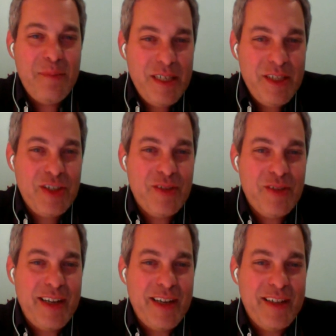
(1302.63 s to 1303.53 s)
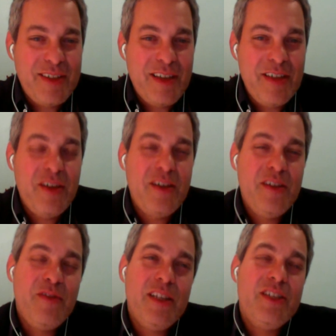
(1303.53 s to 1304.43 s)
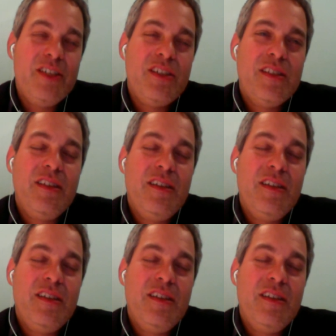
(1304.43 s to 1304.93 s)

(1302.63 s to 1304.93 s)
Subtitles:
PG-rated, so that you really just